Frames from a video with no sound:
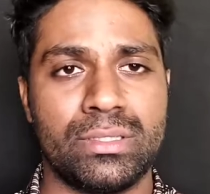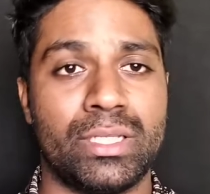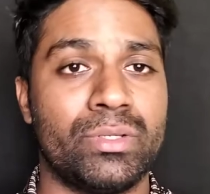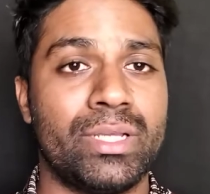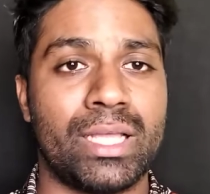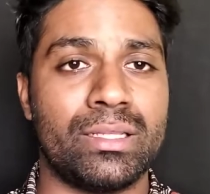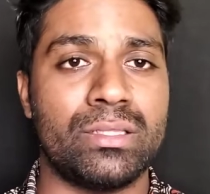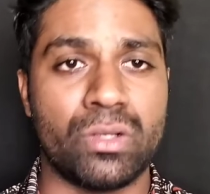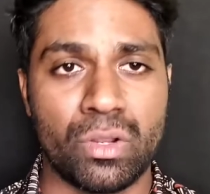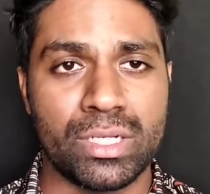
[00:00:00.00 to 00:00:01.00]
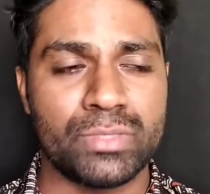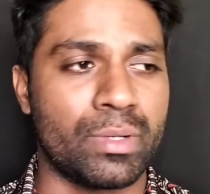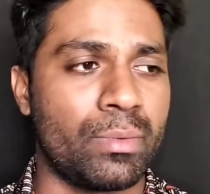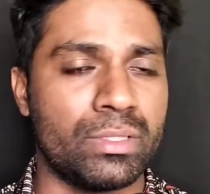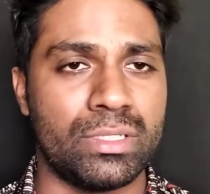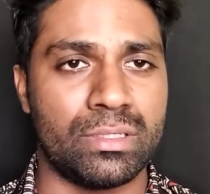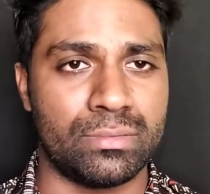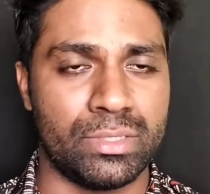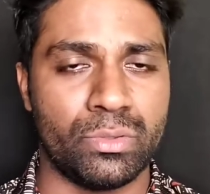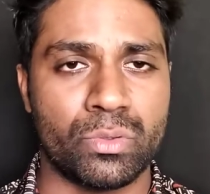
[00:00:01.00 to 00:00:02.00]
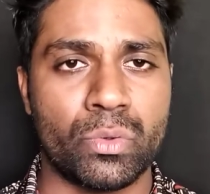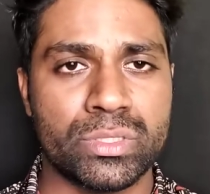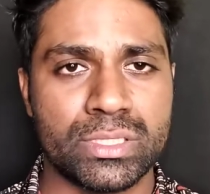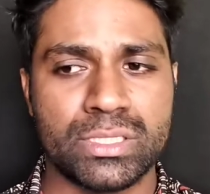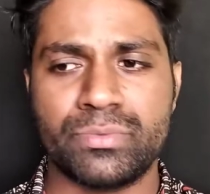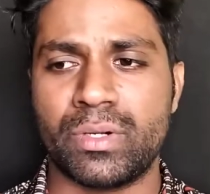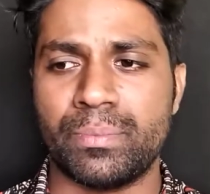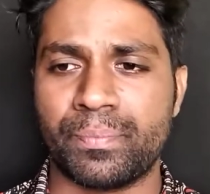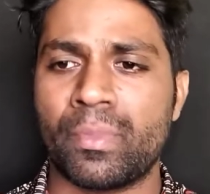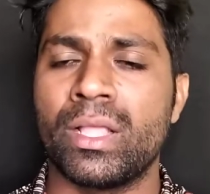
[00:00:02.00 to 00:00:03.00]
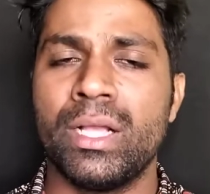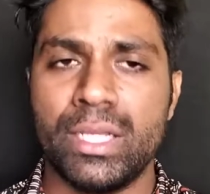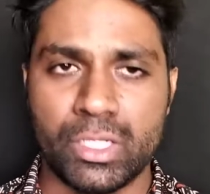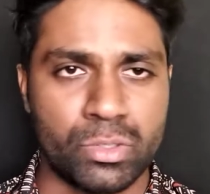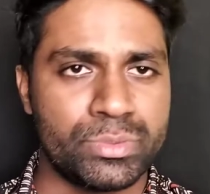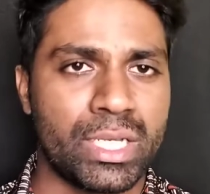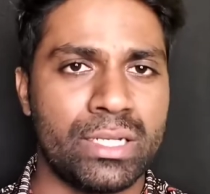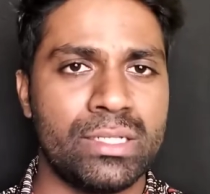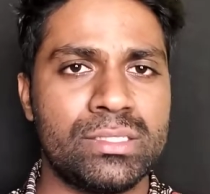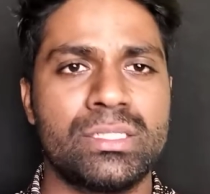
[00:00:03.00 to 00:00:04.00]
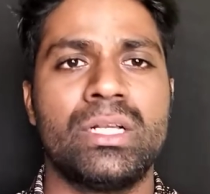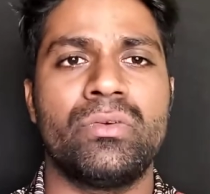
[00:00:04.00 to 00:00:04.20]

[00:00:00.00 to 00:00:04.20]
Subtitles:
that you gather the knowledge from other courses, from YouTube channels,